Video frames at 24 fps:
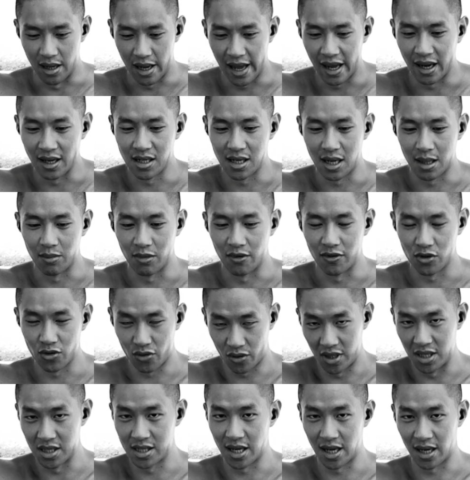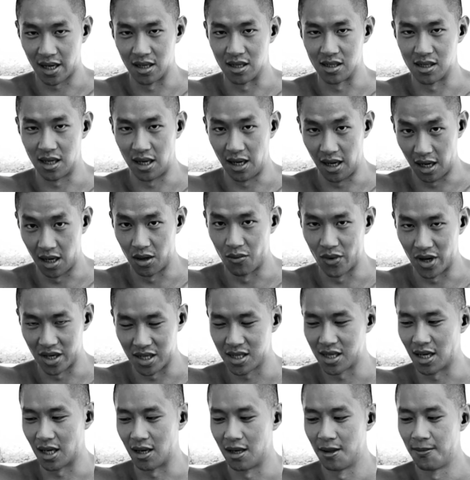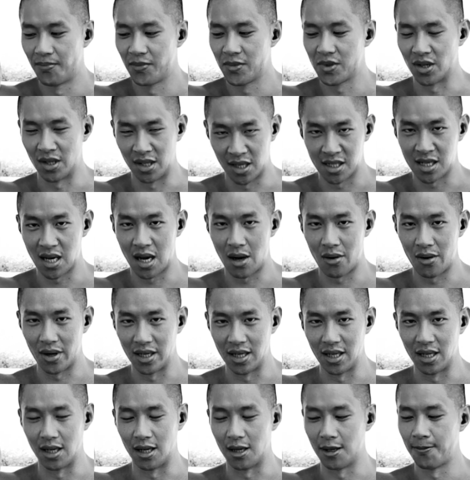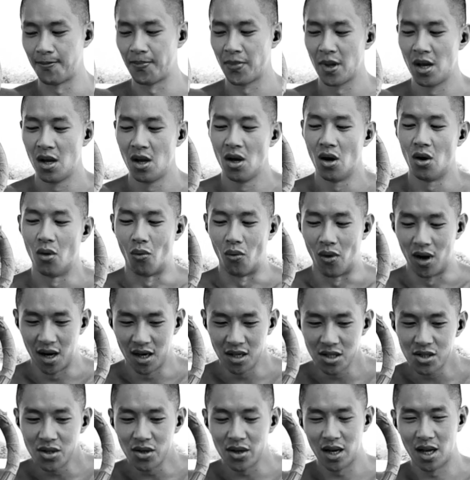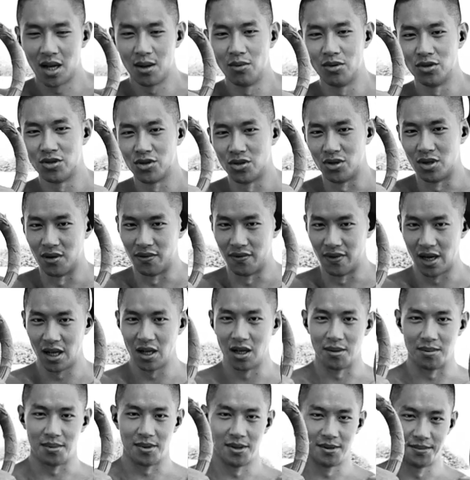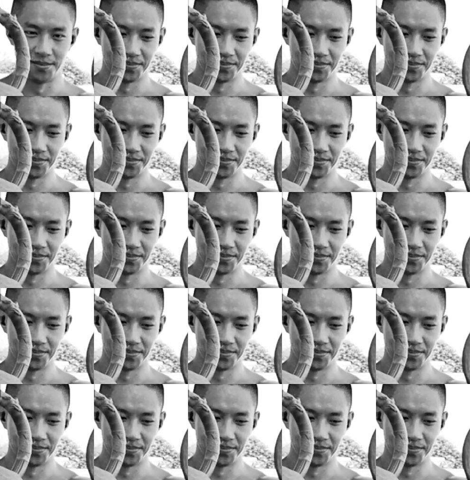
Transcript: hang time of 20 seconds in one set. So that's how I did it. Once you're able to develop